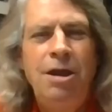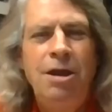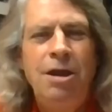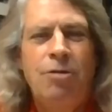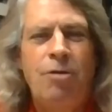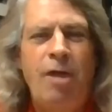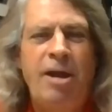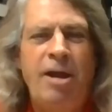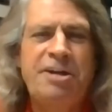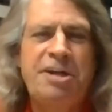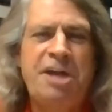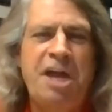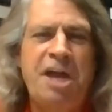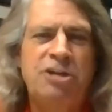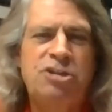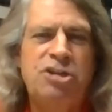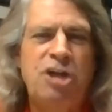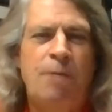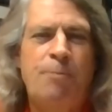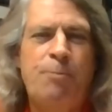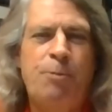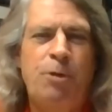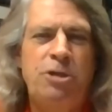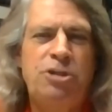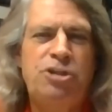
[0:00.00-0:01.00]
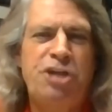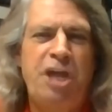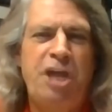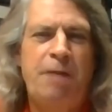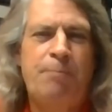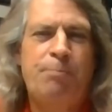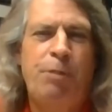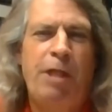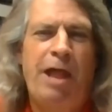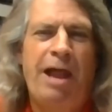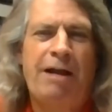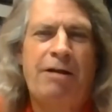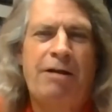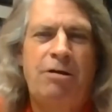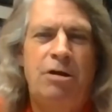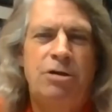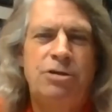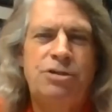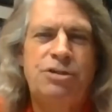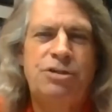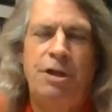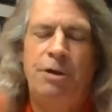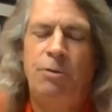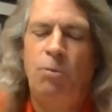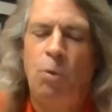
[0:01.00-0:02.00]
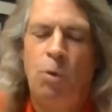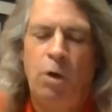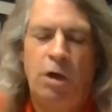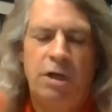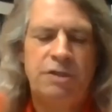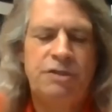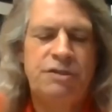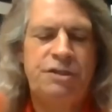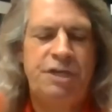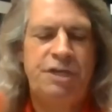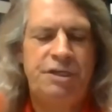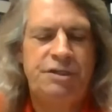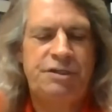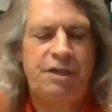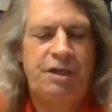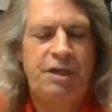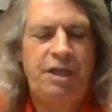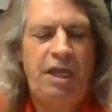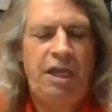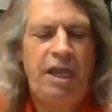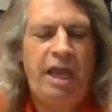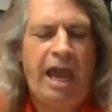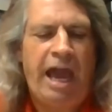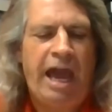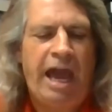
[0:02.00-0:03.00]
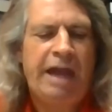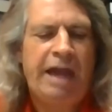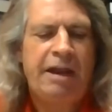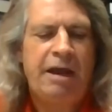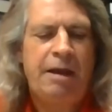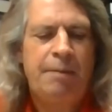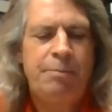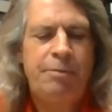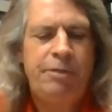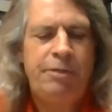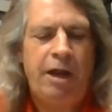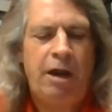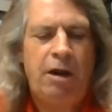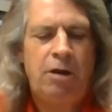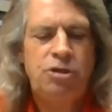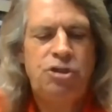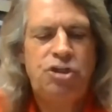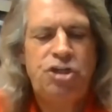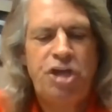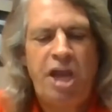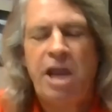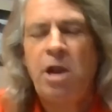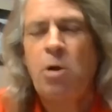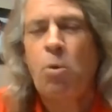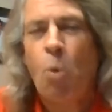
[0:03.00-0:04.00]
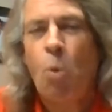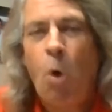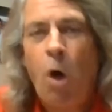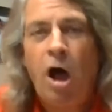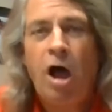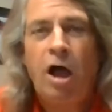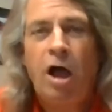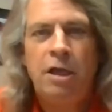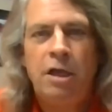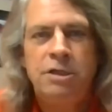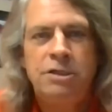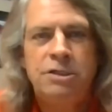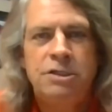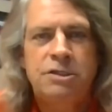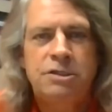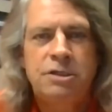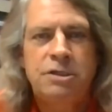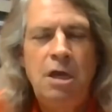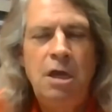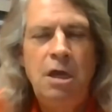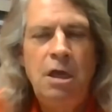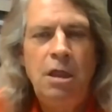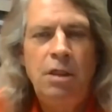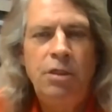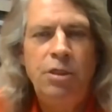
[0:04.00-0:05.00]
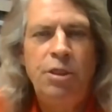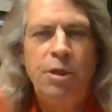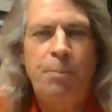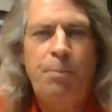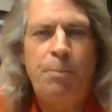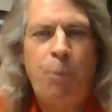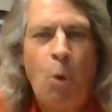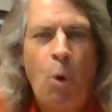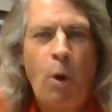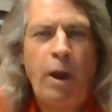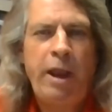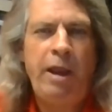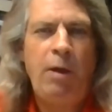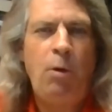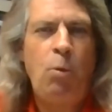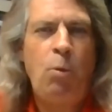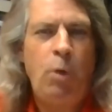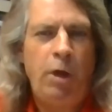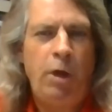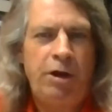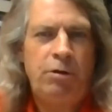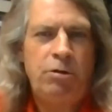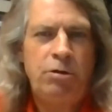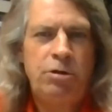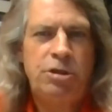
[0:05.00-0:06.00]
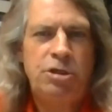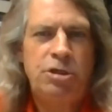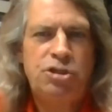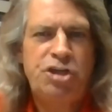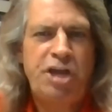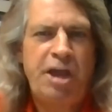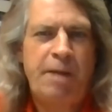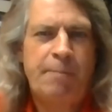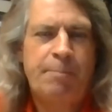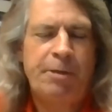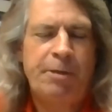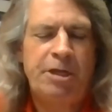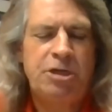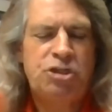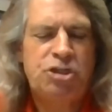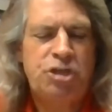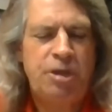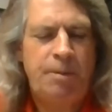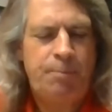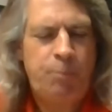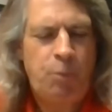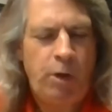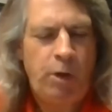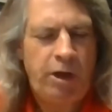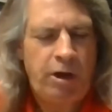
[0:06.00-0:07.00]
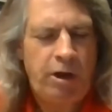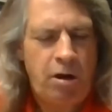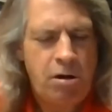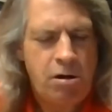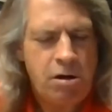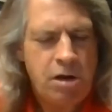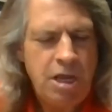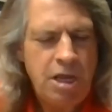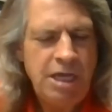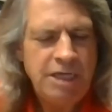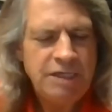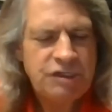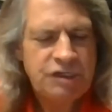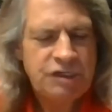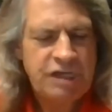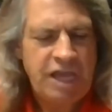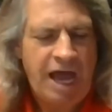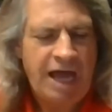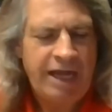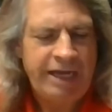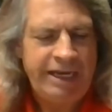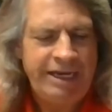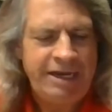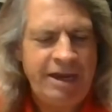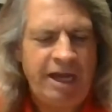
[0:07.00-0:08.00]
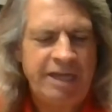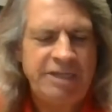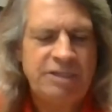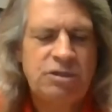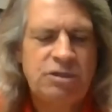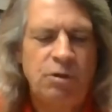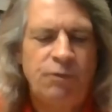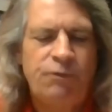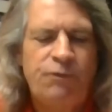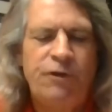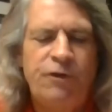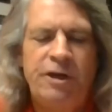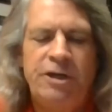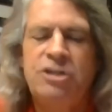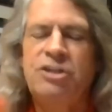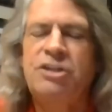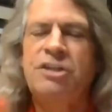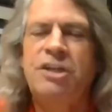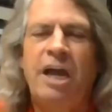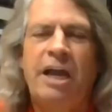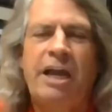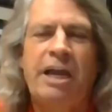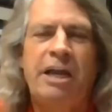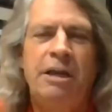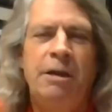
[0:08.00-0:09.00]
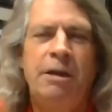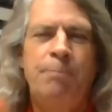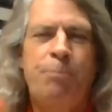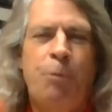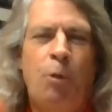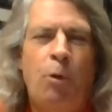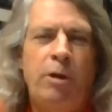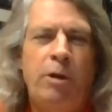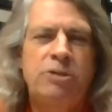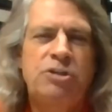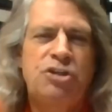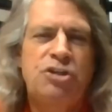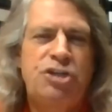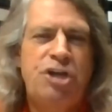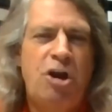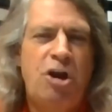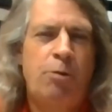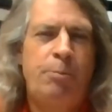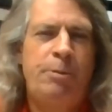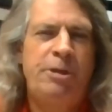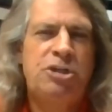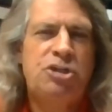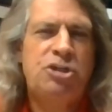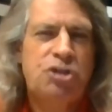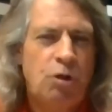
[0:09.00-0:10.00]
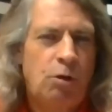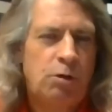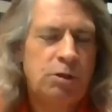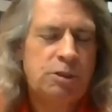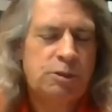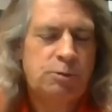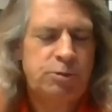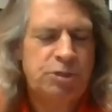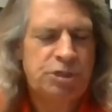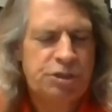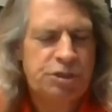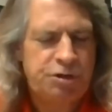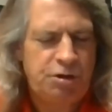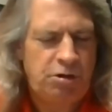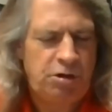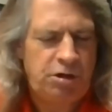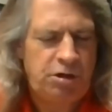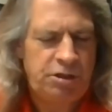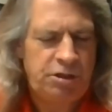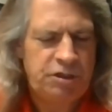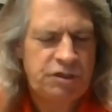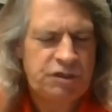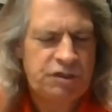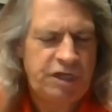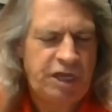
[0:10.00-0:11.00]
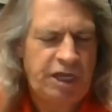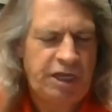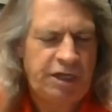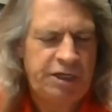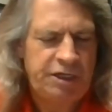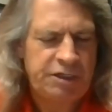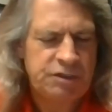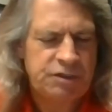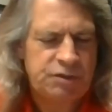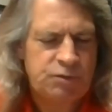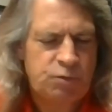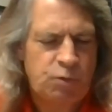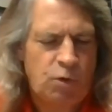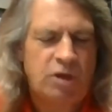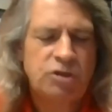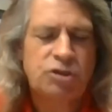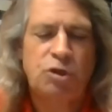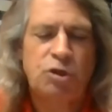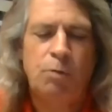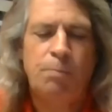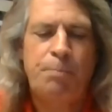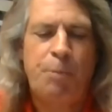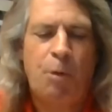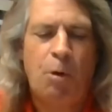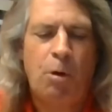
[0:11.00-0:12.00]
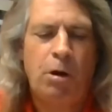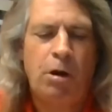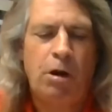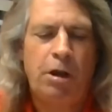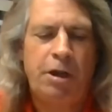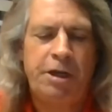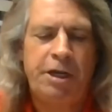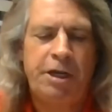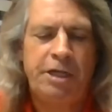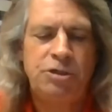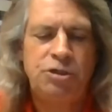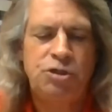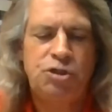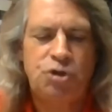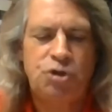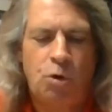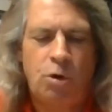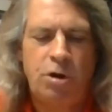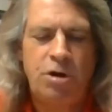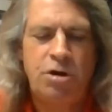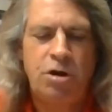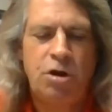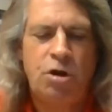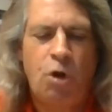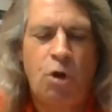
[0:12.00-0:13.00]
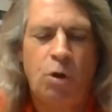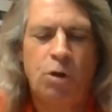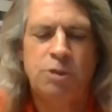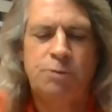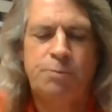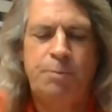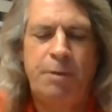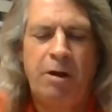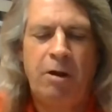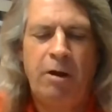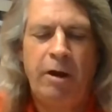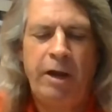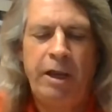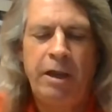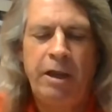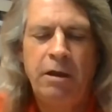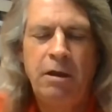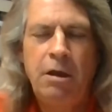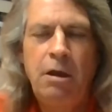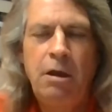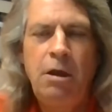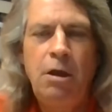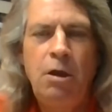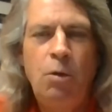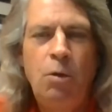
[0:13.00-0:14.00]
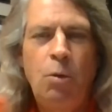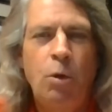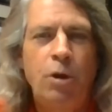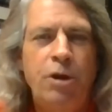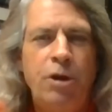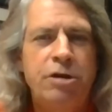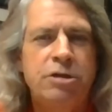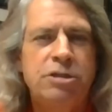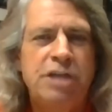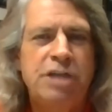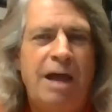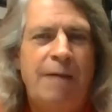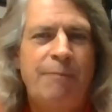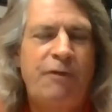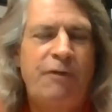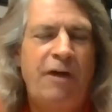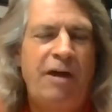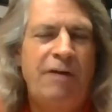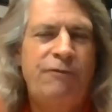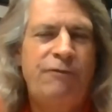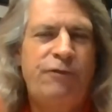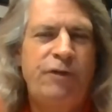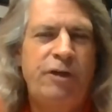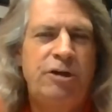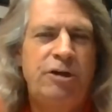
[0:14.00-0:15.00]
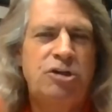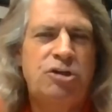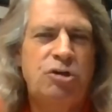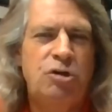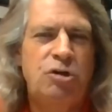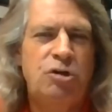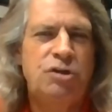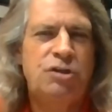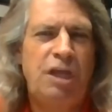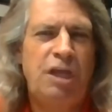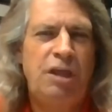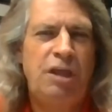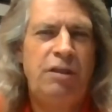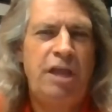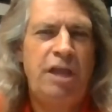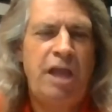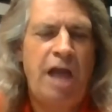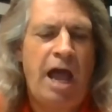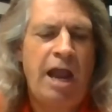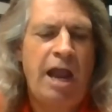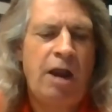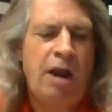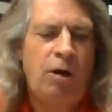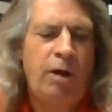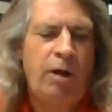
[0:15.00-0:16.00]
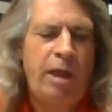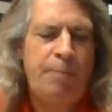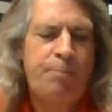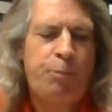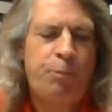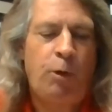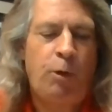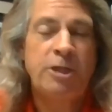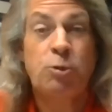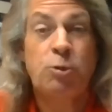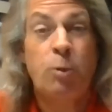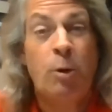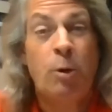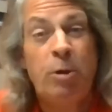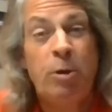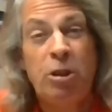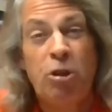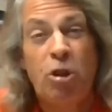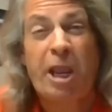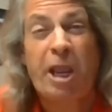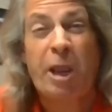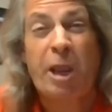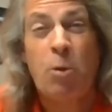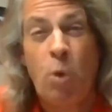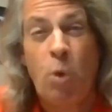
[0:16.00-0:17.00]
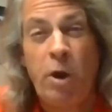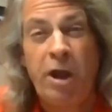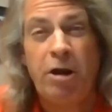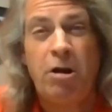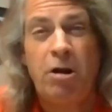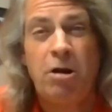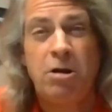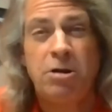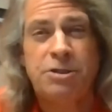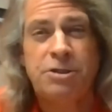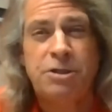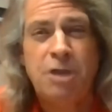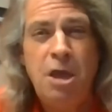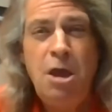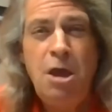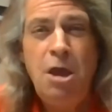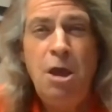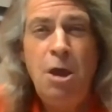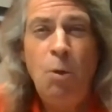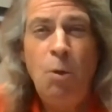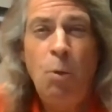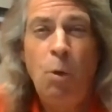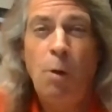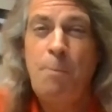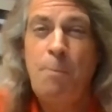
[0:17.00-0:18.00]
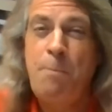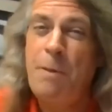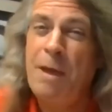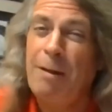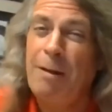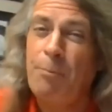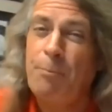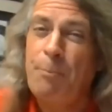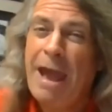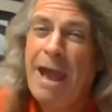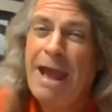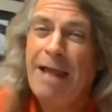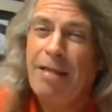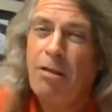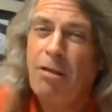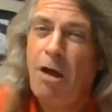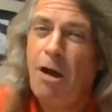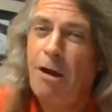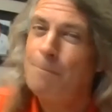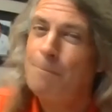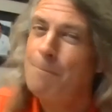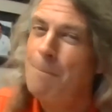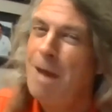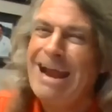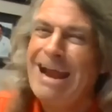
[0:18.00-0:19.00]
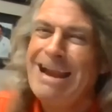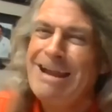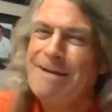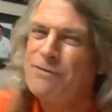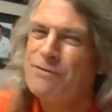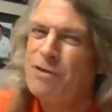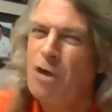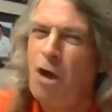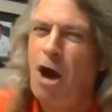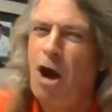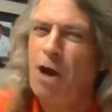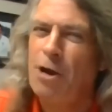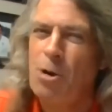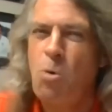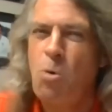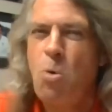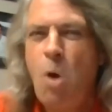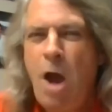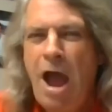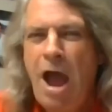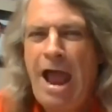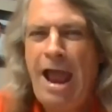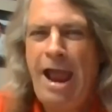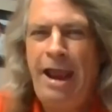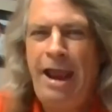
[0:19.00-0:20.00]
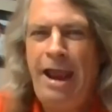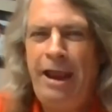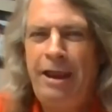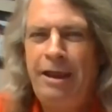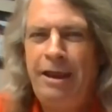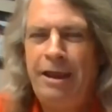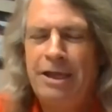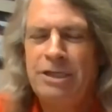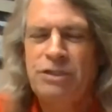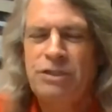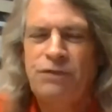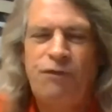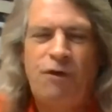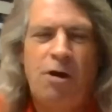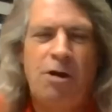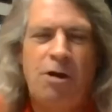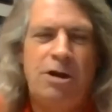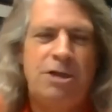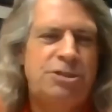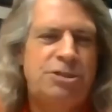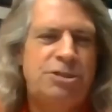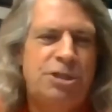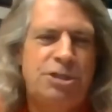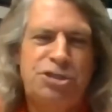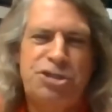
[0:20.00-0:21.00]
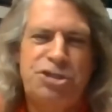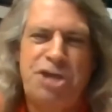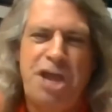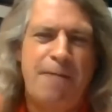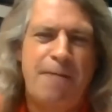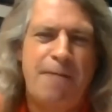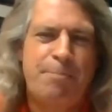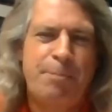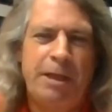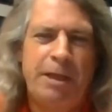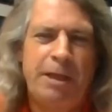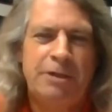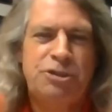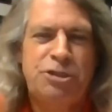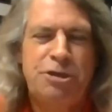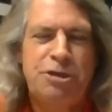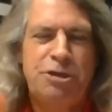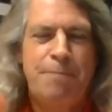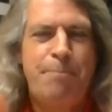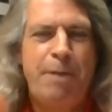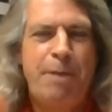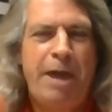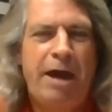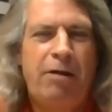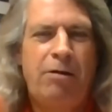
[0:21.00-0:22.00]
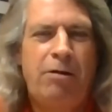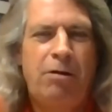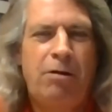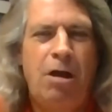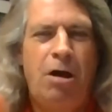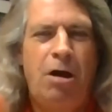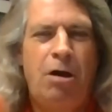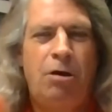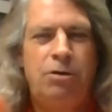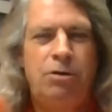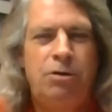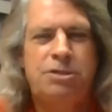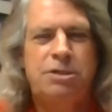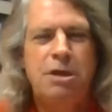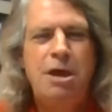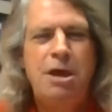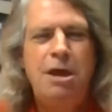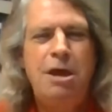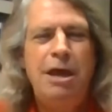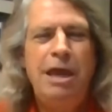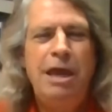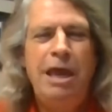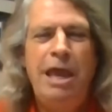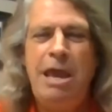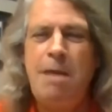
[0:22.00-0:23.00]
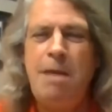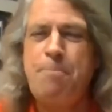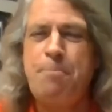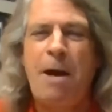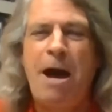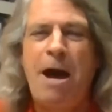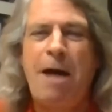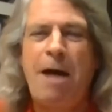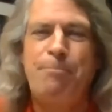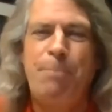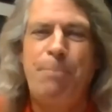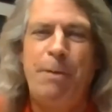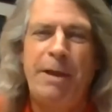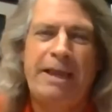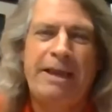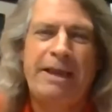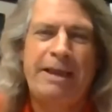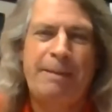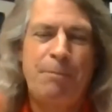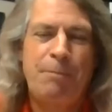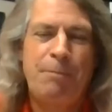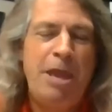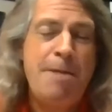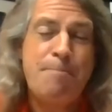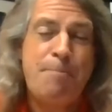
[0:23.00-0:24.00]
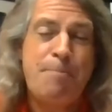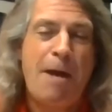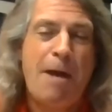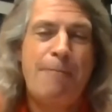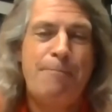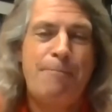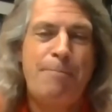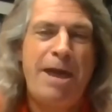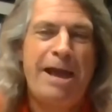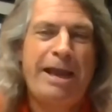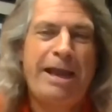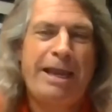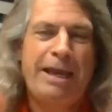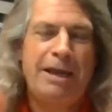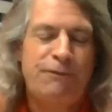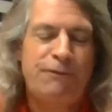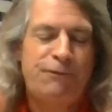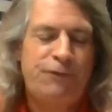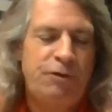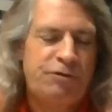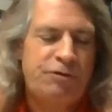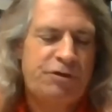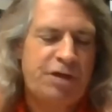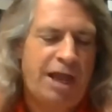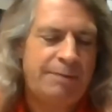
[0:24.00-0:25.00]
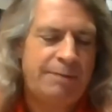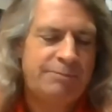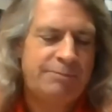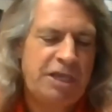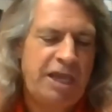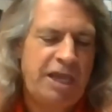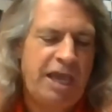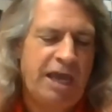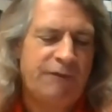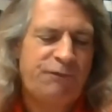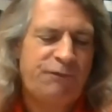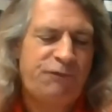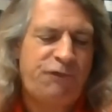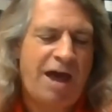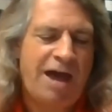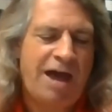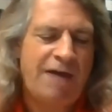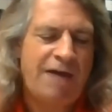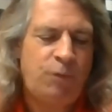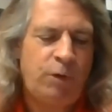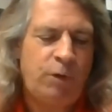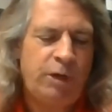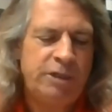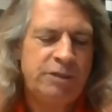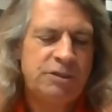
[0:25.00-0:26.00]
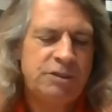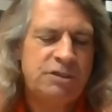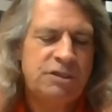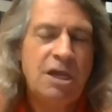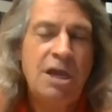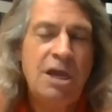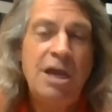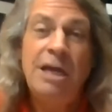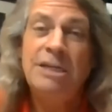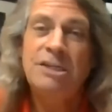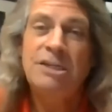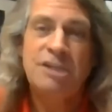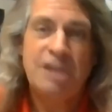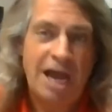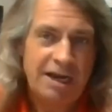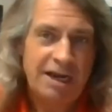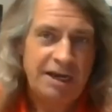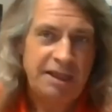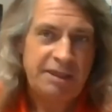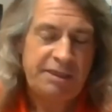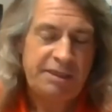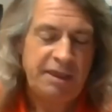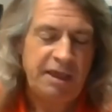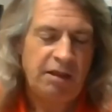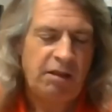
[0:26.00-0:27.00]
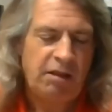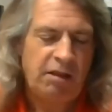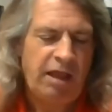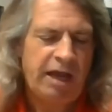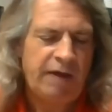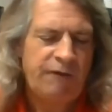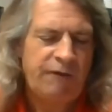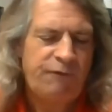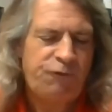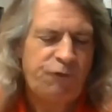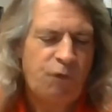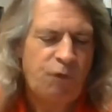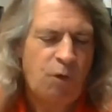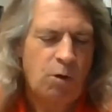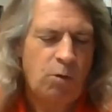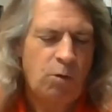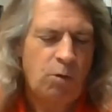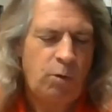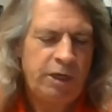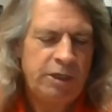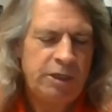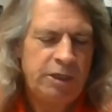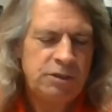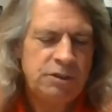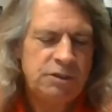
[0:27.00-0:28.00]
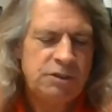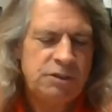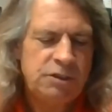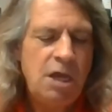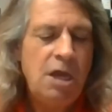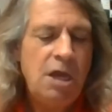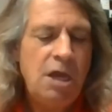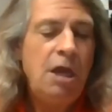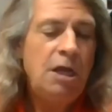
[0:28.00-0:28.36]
Great to catch up with Jake Blackhurst and what a season he had up there. Jake was the point winner, the championship winner. Scotty Neitzel finished second in points. Jeremy Schultz was third in the standings. Russell Borland and Jordan Goldesberry were your top five finishers in the IRA points. When we look at winners well, Bill Balog might have gone away as far as the championship battle goes. He popped back, he popped back in a few times. He had five wins. Scotty Thiel had four wins.